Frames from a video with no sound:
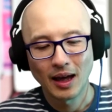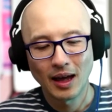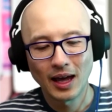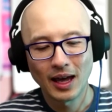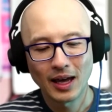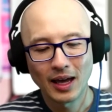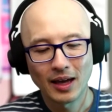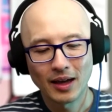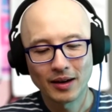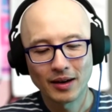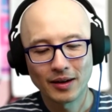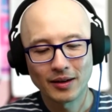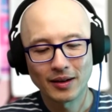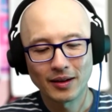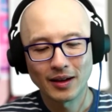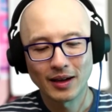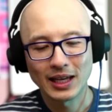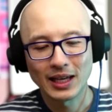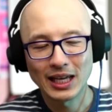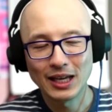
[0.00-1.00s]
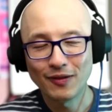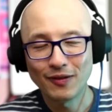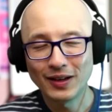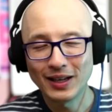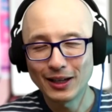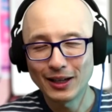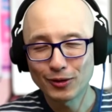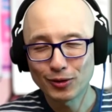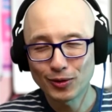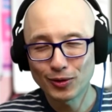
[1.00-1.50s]
And even
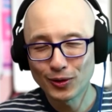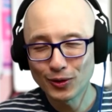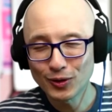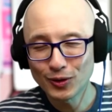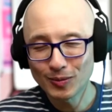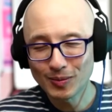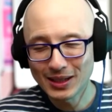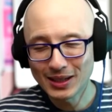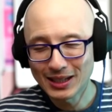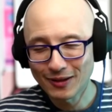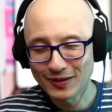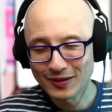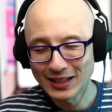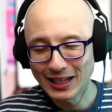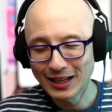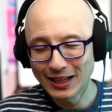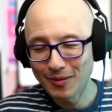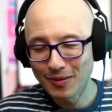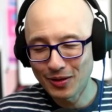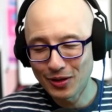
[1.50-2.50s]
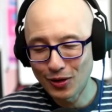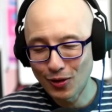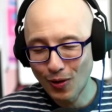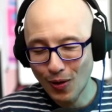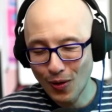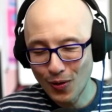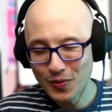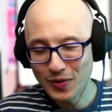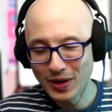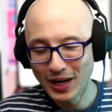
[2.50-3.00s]
introducing myself, saying
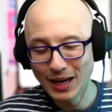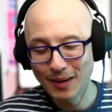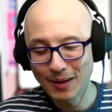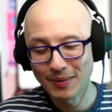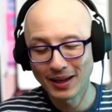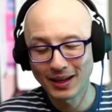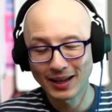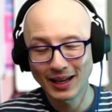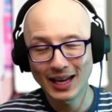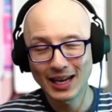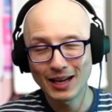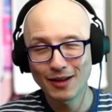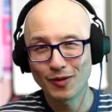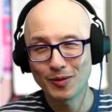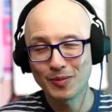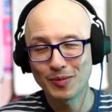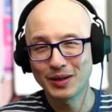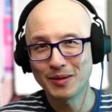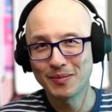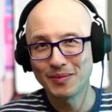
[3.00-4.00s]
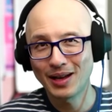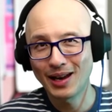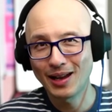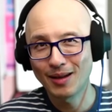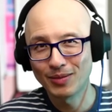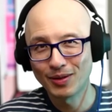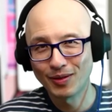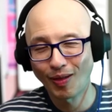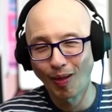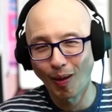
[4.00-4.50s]
your own name, like, hey, everybody, my
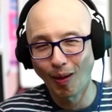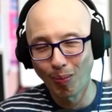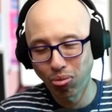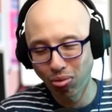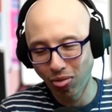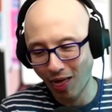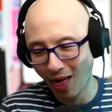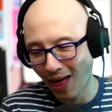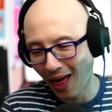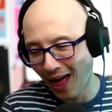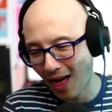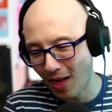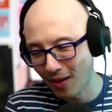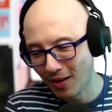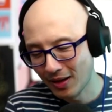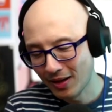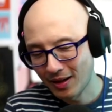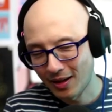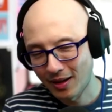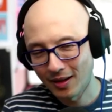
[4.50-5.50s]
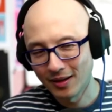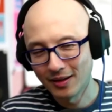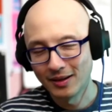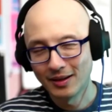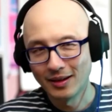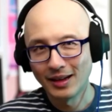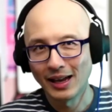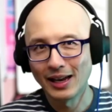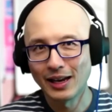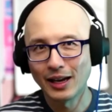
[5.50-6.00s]
name is blah.
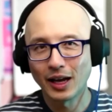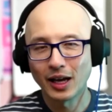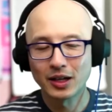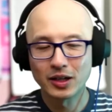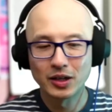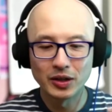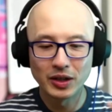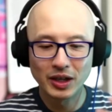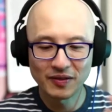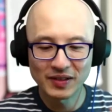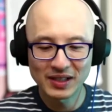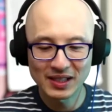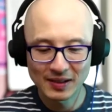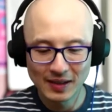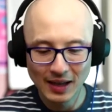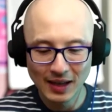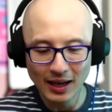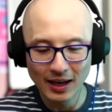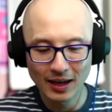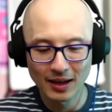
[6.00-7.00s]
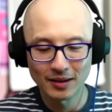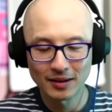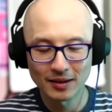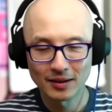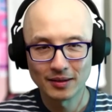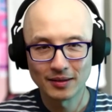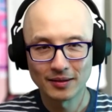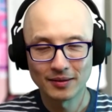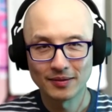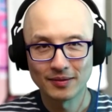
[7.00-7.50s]
I couldn't even say it.
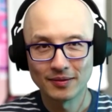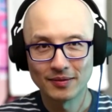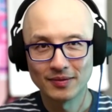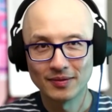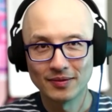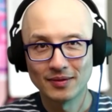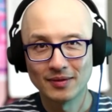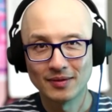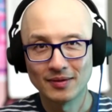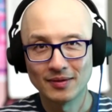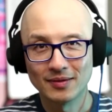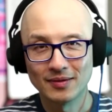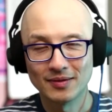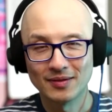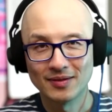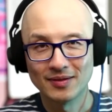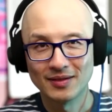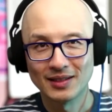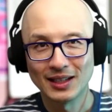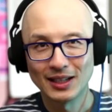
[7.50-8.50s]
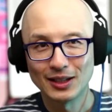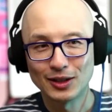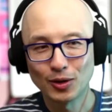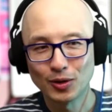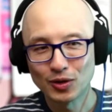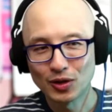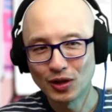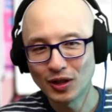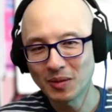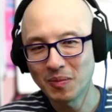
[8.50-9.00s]

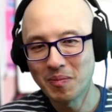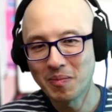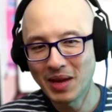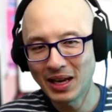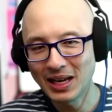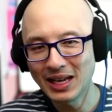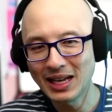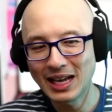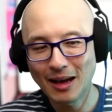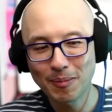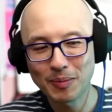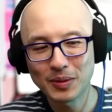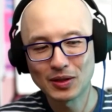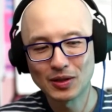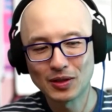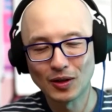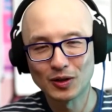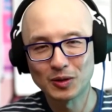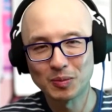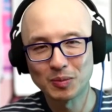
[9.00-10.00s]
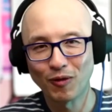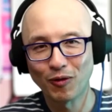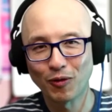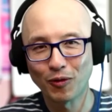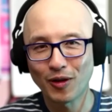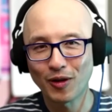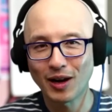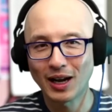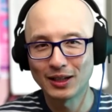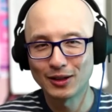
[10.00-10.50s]
So it took many episodes
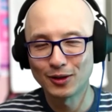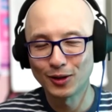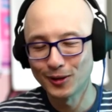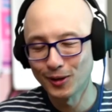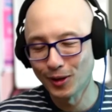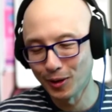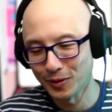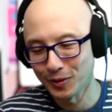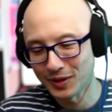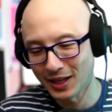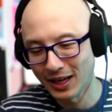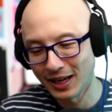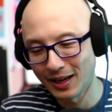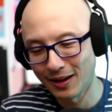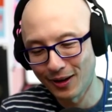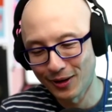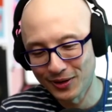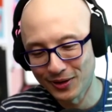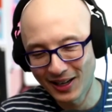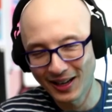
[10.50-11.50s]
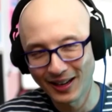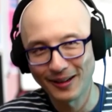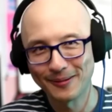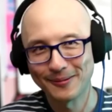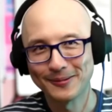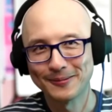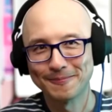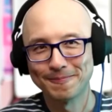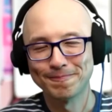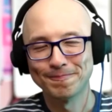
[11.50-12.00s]
before I told Jose,
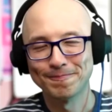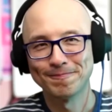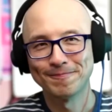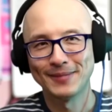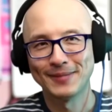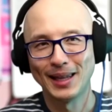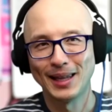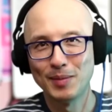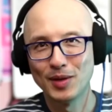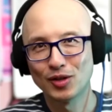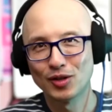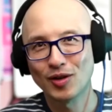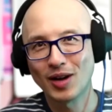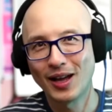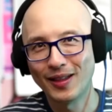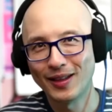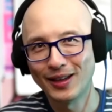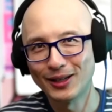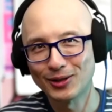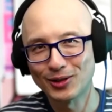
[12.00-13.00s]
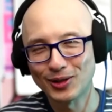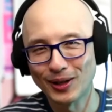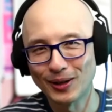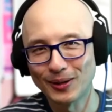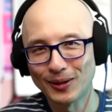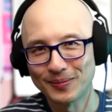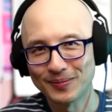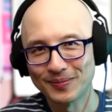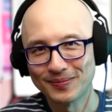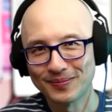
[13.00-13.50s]
let me try the
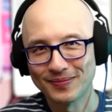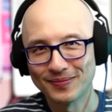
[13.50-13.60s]
intro.